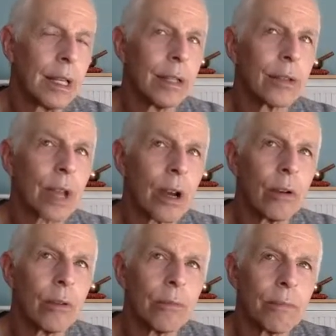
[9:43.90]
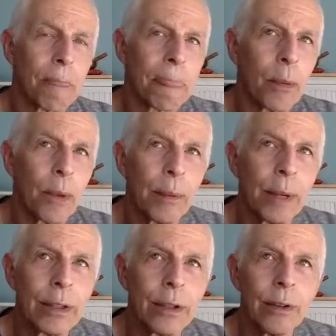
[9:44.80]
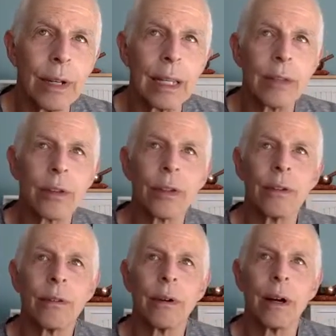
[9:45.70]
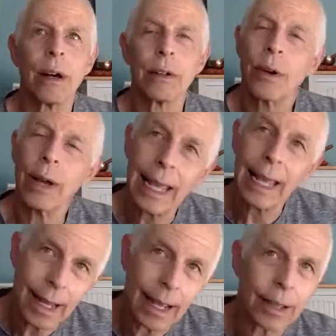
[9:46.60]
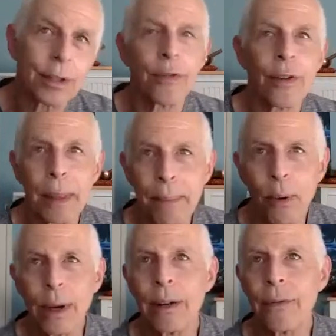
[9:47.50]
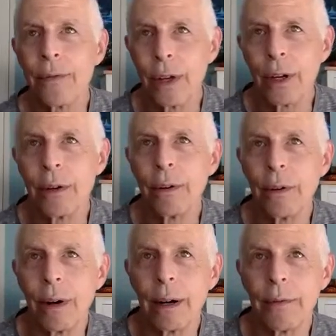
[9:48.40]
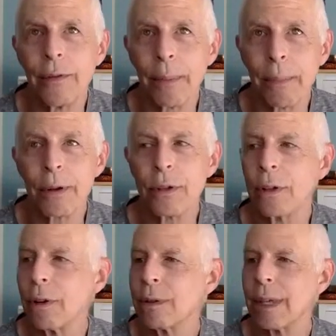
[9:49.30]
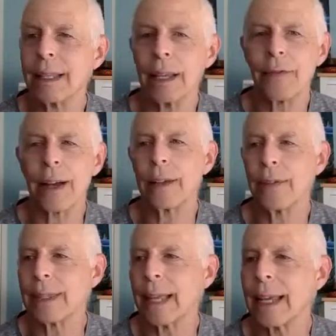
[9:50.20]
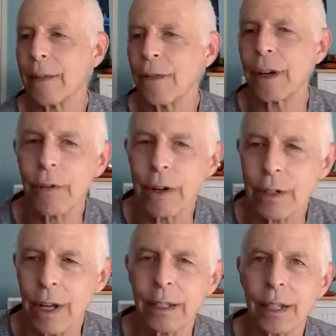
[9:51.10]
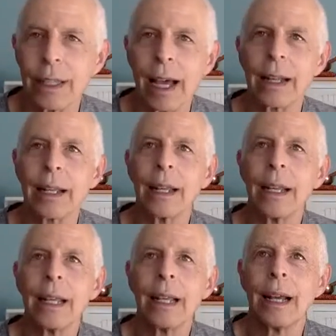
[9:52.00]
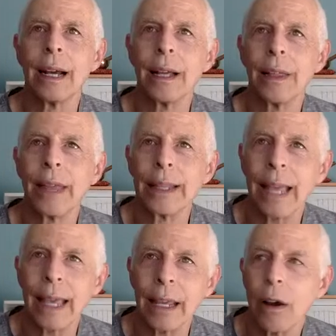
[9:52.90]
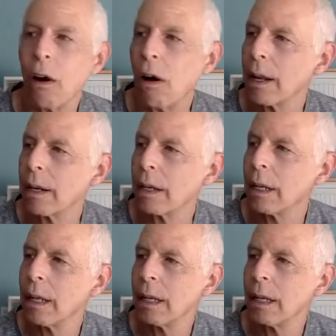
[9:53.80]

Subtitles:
So we do need to, so again, yeah, so from the point of view of the person who's at the effect of it, they could feel criticized a lot. They take on